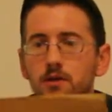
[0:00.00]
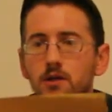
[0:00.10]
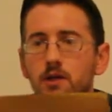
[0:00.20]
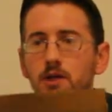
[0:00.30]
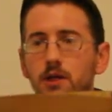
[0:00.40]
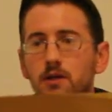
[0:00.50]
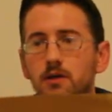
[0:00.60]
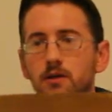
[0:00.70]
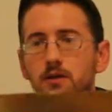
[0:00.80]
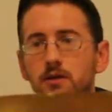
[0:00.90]
clean
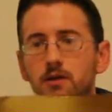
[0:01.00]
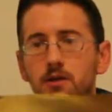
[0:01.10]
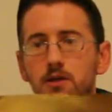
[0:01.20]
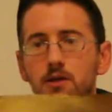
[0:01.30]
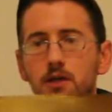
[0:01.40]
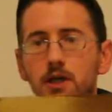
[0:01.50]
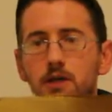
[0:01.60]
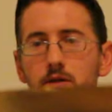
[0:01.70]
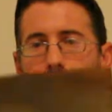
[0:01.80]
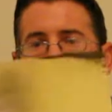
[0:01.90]

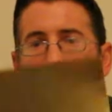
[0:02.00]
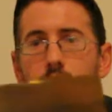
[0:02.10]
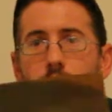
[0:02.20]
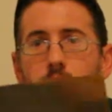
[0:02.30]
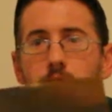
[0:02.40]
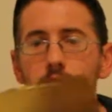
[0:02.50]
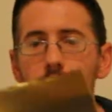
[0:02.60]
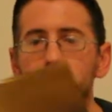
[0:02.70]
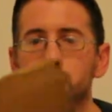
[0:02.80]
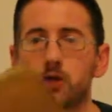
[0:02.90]
cut, really
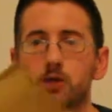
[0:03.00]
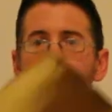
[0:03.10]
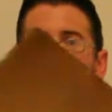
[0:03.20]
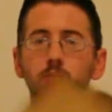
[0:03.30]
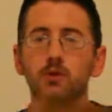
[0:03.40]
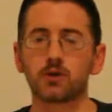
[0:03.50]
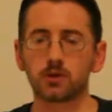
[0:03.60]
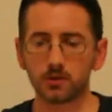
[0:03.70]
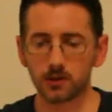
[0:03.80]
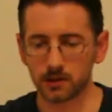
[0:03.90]
straight. We're going to
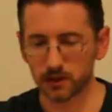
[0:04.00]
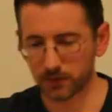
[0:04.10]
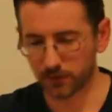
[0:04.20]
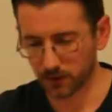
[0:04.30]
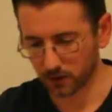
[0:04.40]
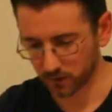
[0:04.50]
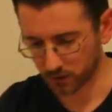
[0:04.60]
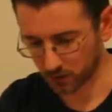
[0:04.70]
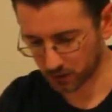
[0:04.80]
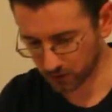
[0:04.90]
do the same thing
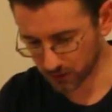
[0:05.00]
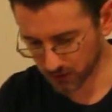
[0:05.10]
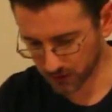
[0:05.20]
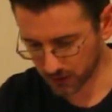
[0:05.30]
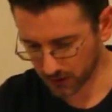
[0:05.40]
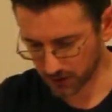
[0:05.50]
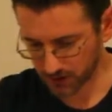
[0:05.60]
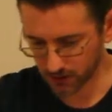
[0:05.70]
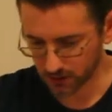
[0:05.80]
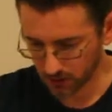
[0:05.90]
for all the
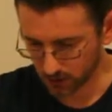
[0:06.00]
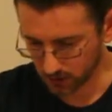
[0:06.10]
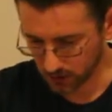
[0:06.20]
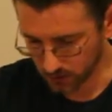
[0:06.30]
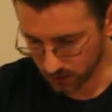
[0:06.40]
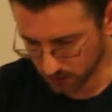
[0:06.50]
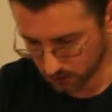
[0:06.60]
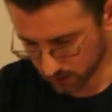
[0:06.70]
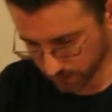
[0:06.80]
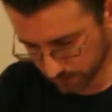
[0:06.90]
sides
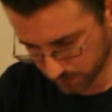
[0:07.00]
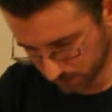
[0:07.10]
of